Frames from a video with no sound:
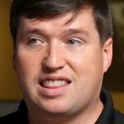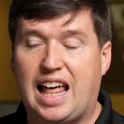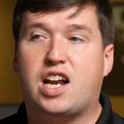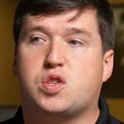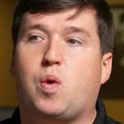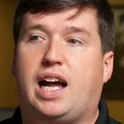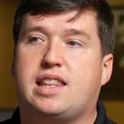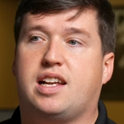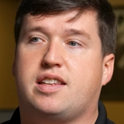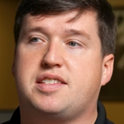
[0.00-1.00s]
That is why I
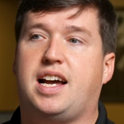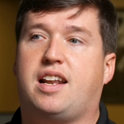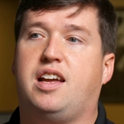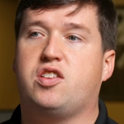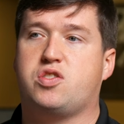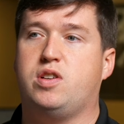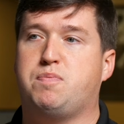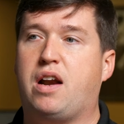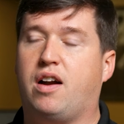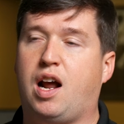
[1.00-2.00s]
think this side of the industry is
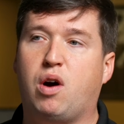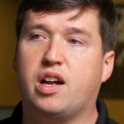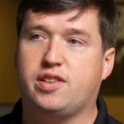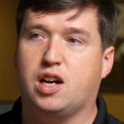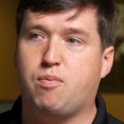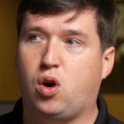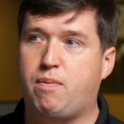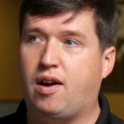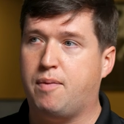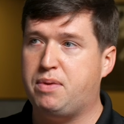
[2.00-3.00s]
better, and I want to talk more
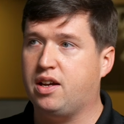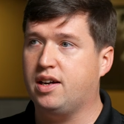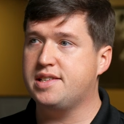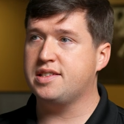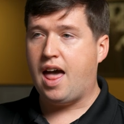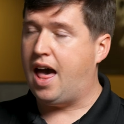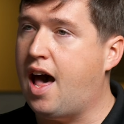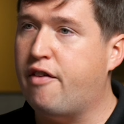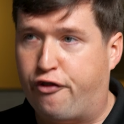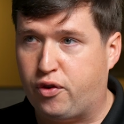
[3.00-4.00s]
about it because
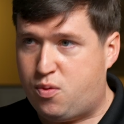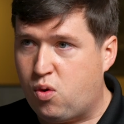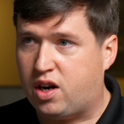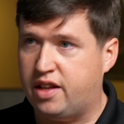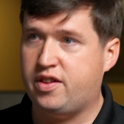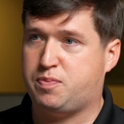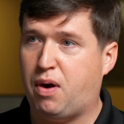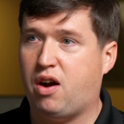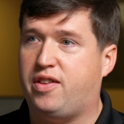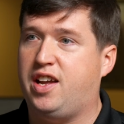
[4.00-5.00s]
everyone in this
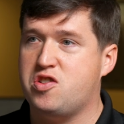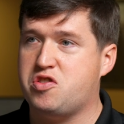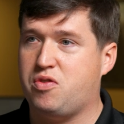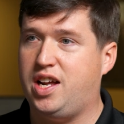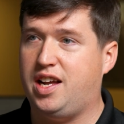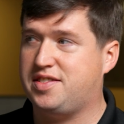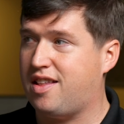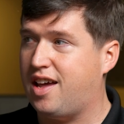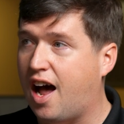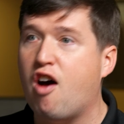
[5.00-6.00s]
part of the industry is
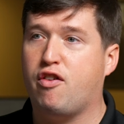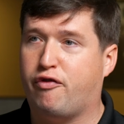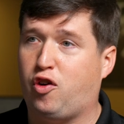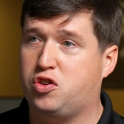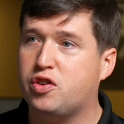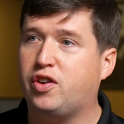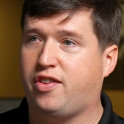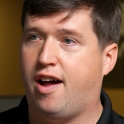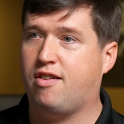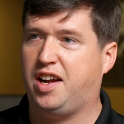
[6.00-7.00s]
like on the verge of
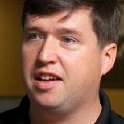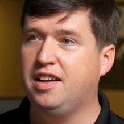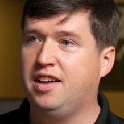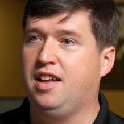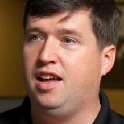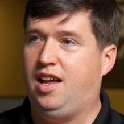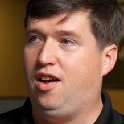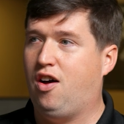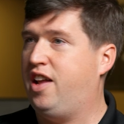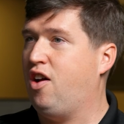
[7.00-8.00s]
retiring,
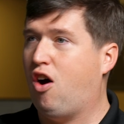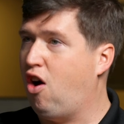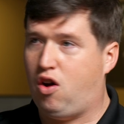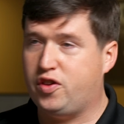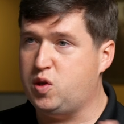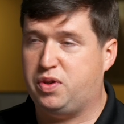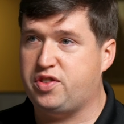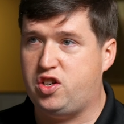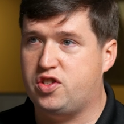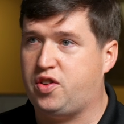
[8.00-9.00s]
and all these
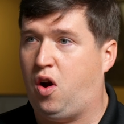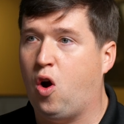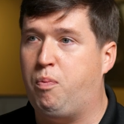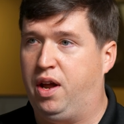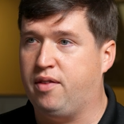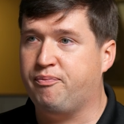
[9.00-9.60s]
positions are open.